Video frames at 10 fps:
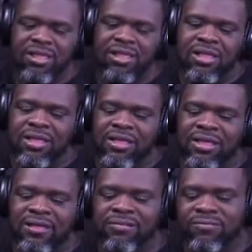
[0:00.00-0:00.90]

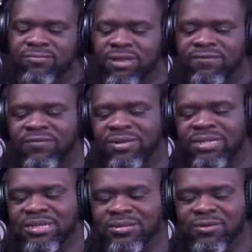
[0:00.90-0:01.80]
Then from the
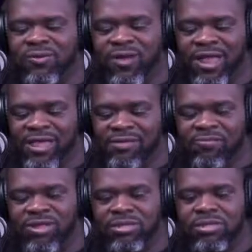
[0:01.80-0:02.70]
Steel Gray, it
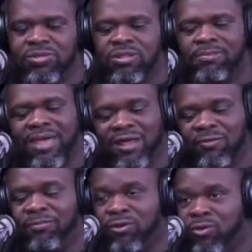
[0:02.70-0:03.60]
went to the Powder
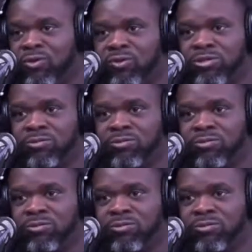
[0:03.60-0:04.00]
Blues,